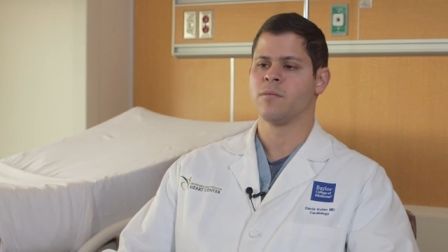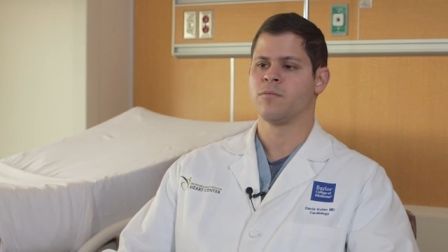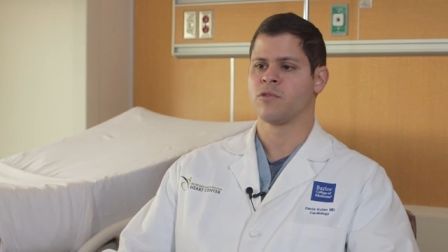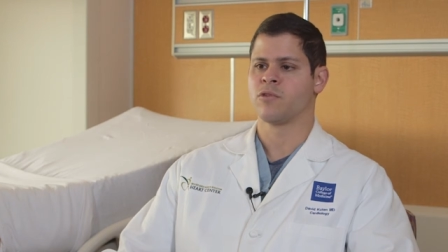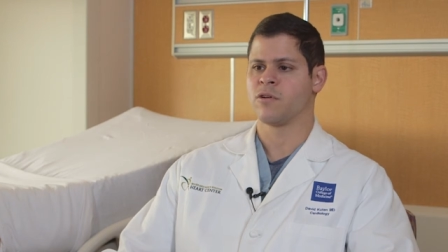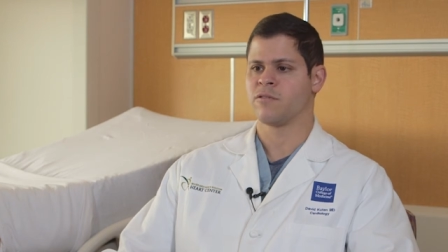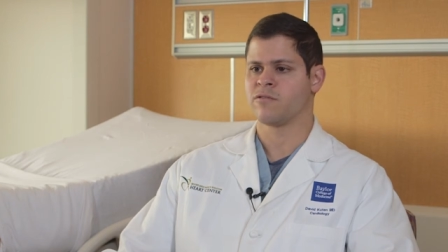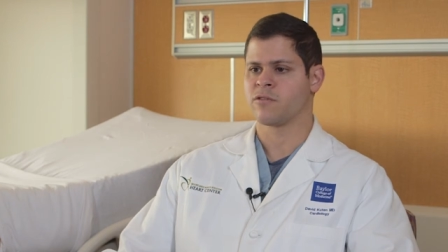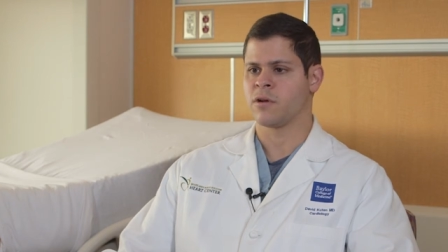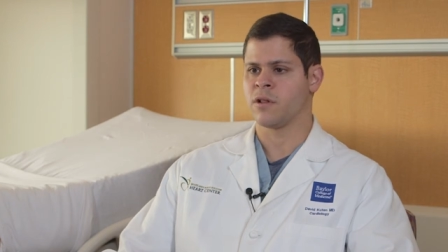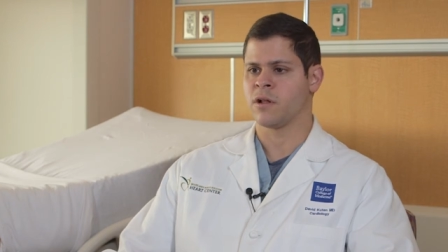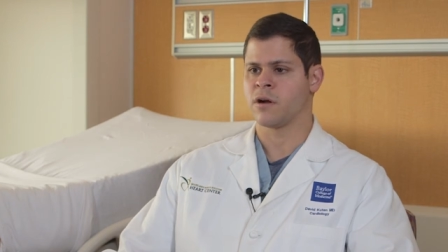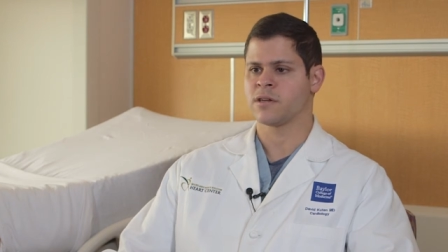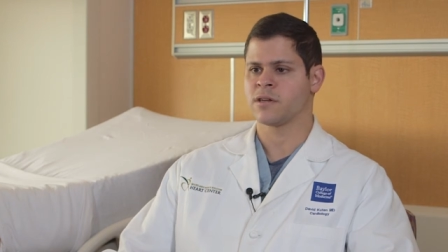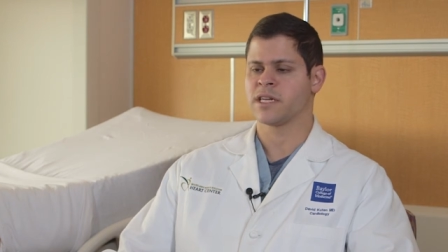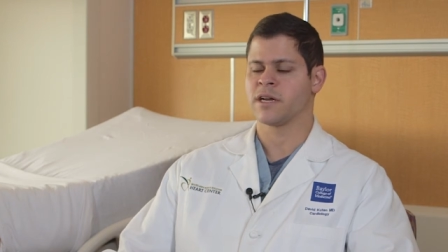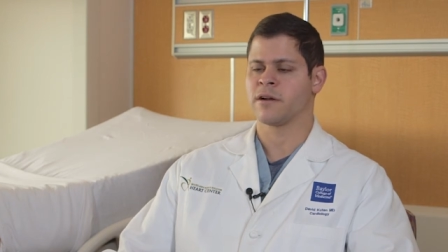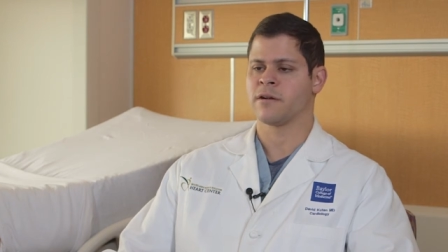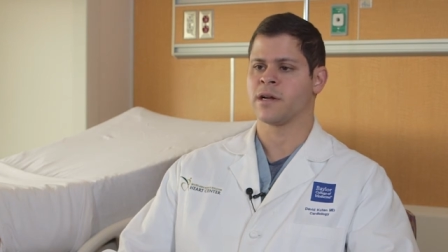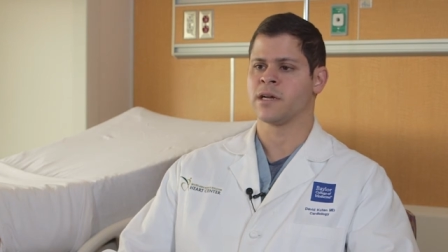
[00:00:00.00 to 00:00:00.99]
peripheral
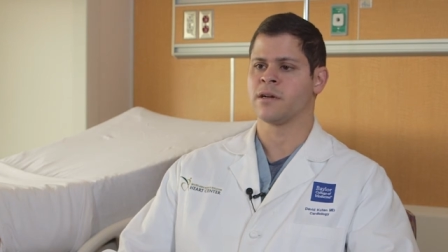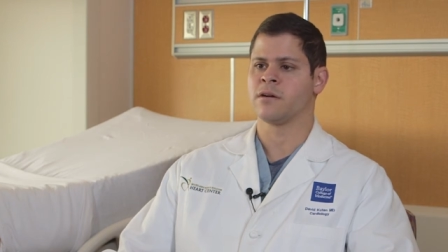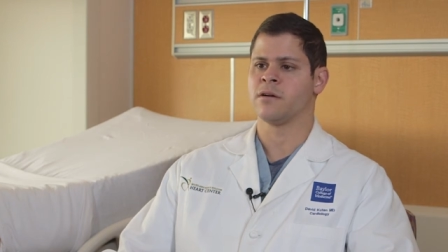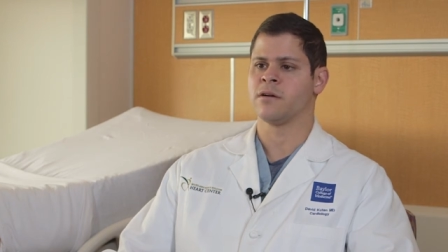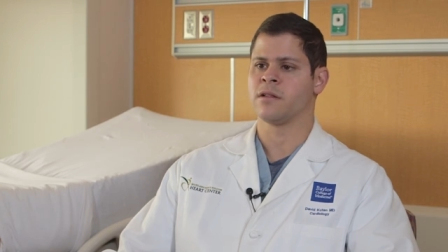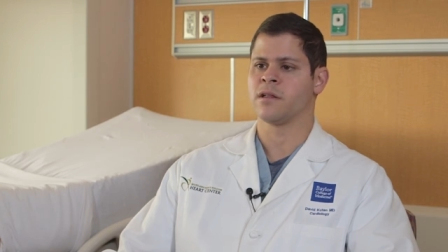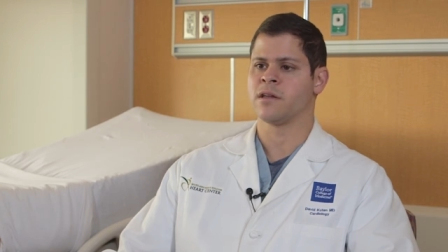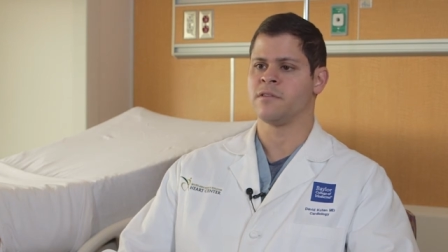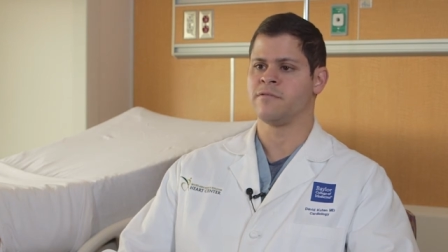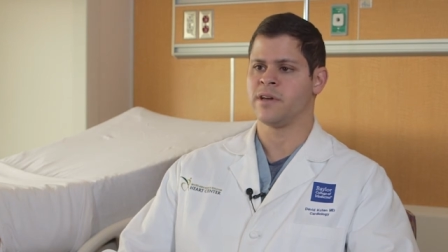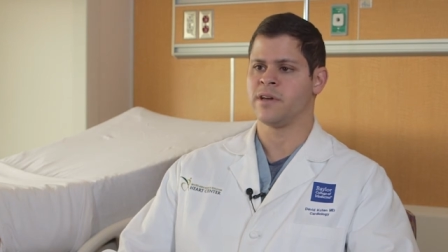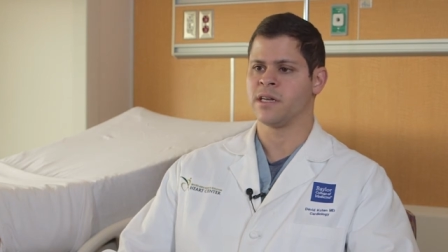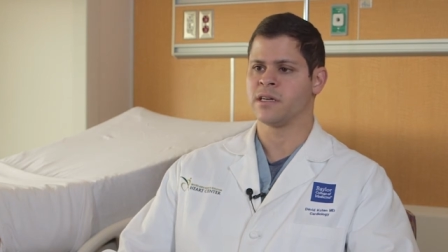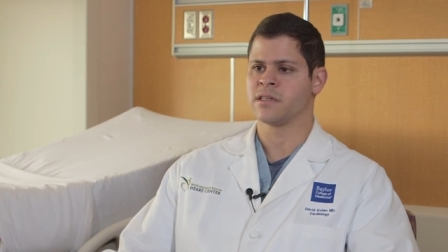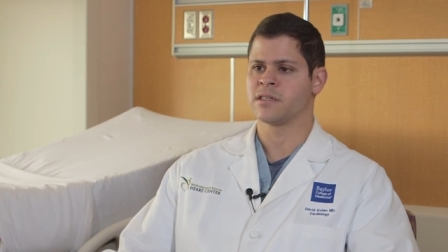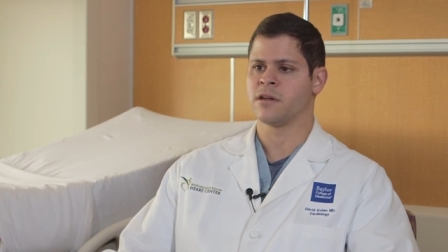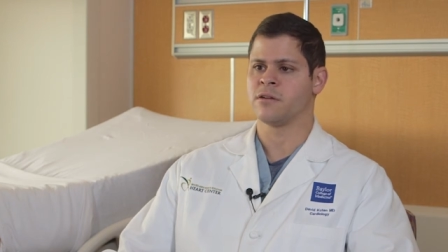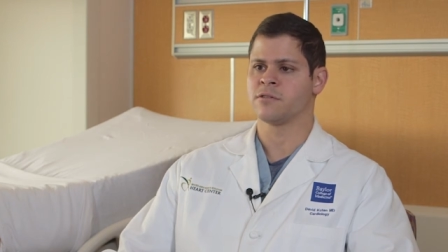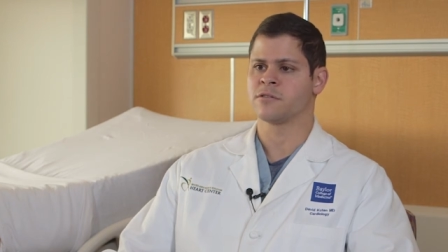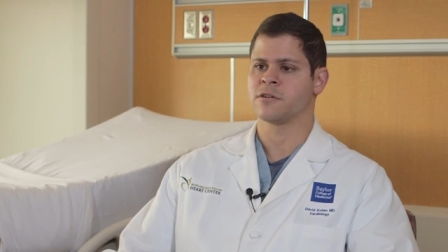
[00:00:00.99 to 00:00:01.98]
arterial and
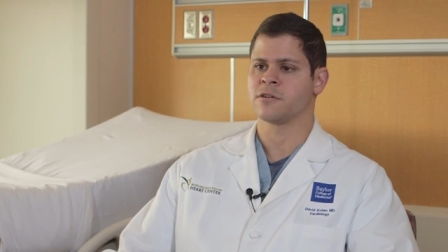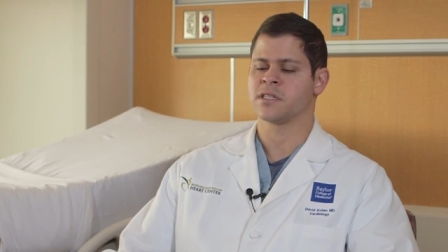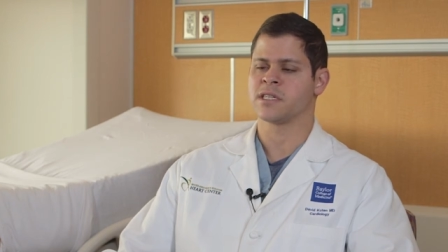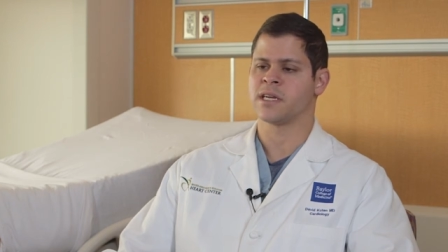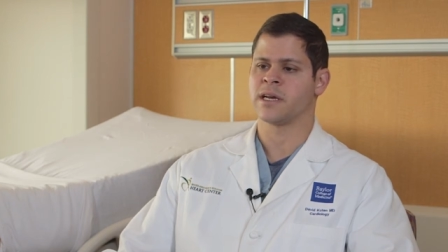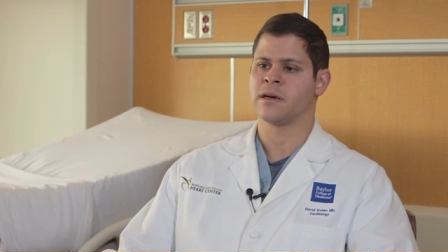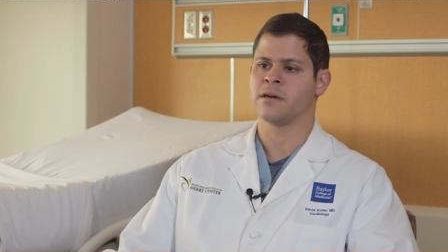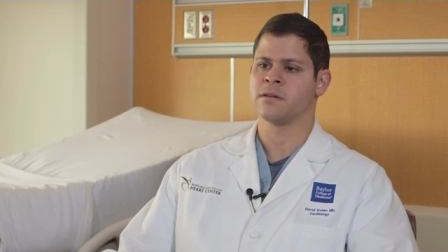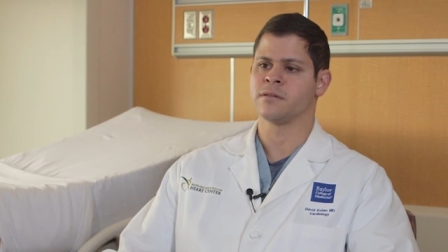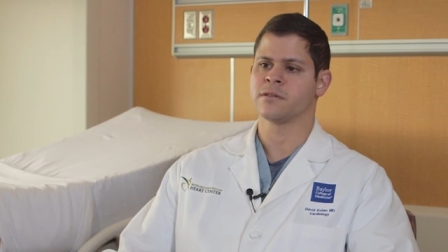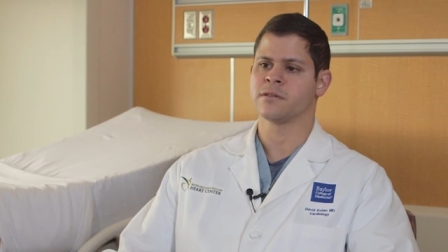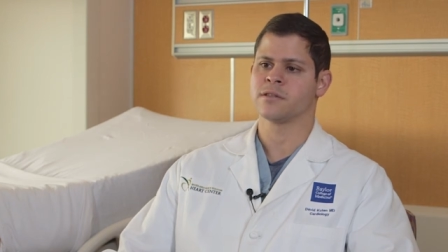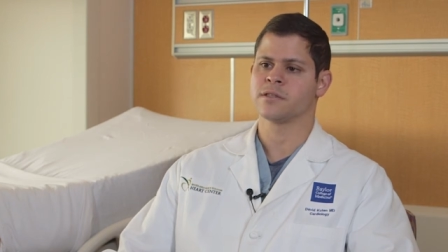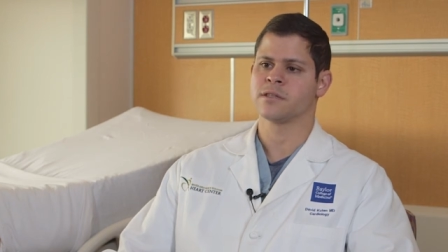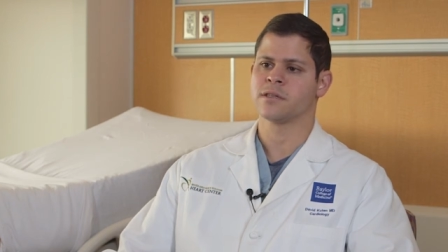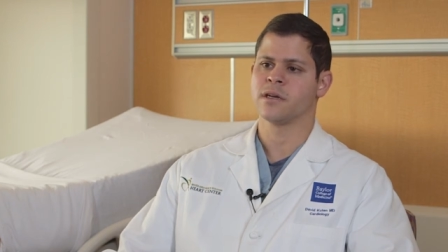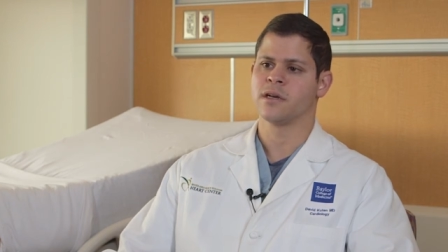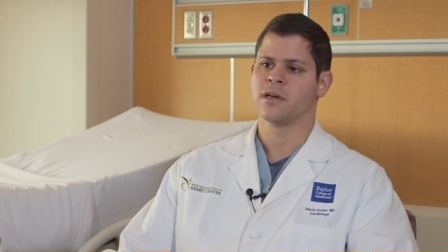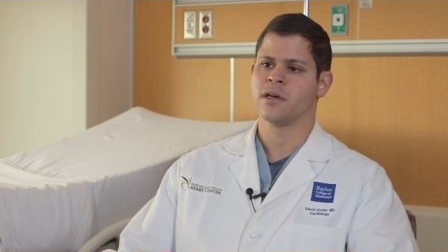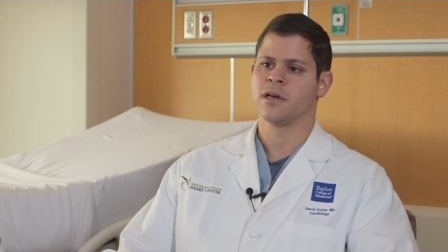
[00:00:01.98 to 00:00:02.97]
venous ultrasounds